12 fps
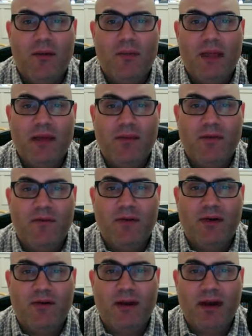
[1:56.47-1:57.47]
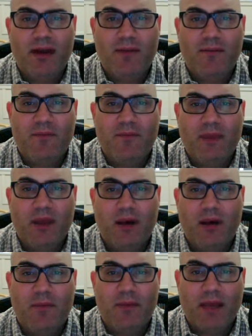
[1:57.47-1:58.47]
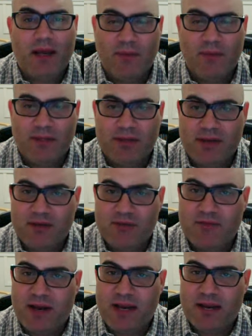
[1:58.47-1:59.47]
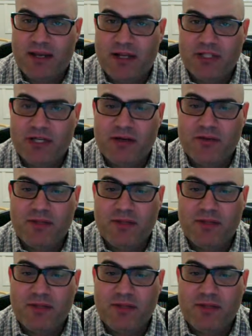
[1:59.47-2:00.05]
They can be very, they can help us sometimes with regulation,